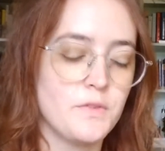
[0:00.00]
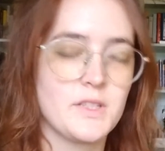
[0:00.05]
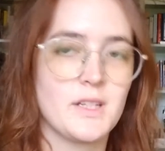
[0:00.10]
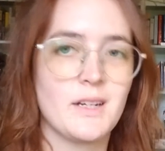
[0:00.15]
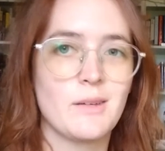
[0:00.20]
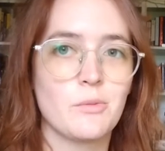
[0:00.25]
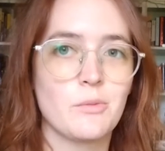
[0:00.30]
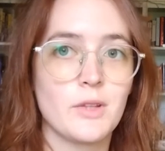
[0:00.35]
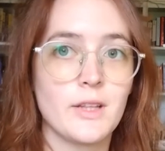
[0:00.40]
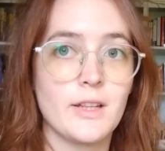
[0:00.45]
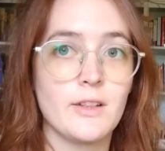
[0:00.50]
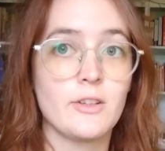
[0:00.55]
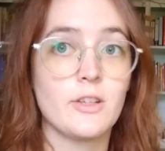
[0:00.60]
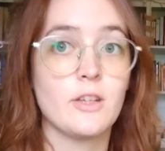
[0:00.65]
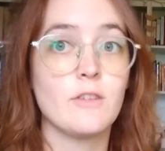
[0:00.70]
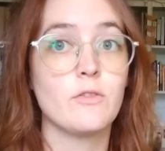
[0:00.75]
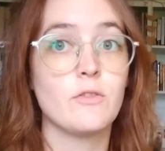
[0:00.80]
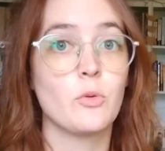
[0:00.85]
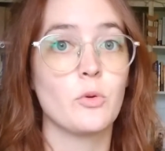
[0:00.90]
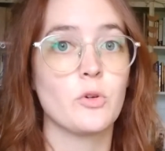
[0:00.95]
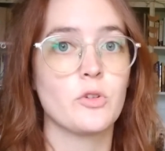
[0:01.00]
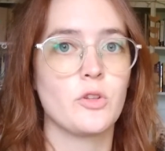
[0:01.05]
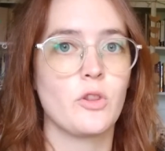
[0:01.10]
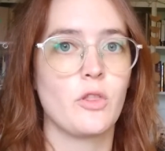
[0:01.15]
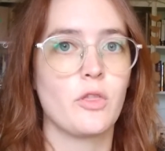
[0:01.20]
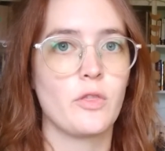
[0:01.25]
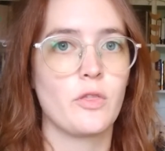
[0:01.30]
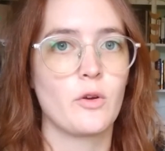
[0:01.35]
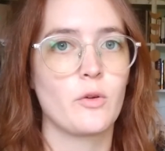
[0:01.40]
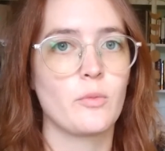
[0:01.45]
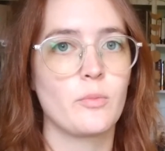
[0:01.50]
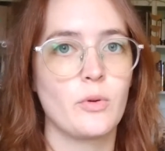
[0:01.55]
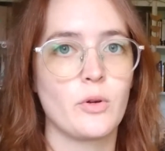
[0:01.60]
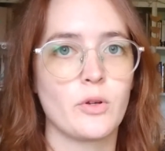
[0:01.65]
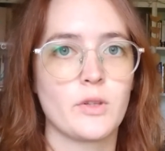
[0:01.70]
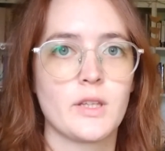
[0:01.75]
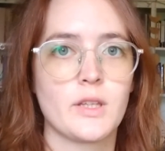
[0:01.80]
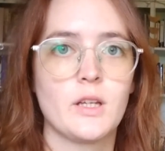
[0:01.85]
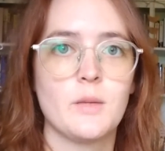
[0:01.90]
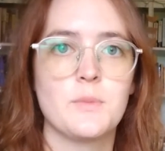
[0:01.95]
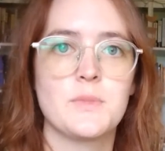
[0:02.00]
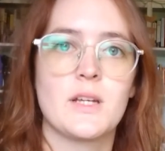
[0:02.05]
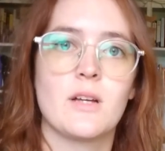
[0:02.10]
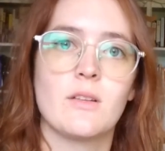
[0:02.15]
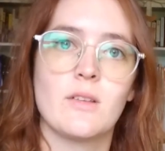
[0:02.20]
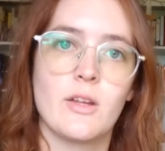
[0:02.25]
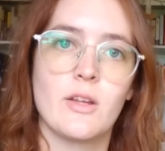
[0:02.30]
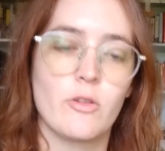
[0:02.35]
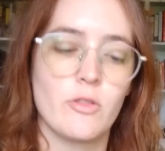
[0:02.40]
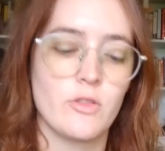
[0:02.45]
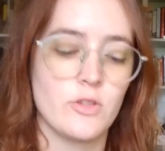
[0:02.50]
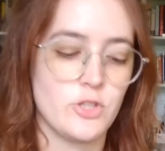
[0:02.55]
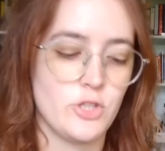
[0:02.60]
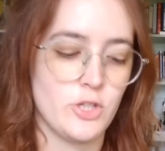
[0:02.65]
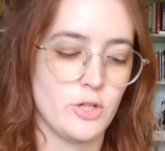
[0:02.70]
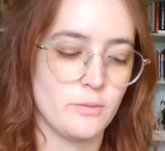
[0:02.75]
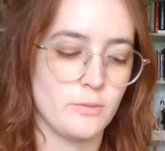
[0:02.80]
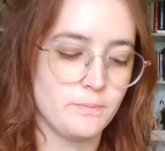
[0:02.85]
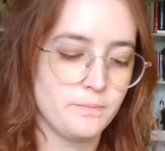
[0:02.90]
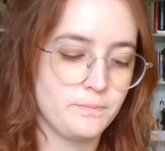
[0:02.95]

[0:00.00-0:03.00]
and I'm really looking forward to the third book that comes out later this year.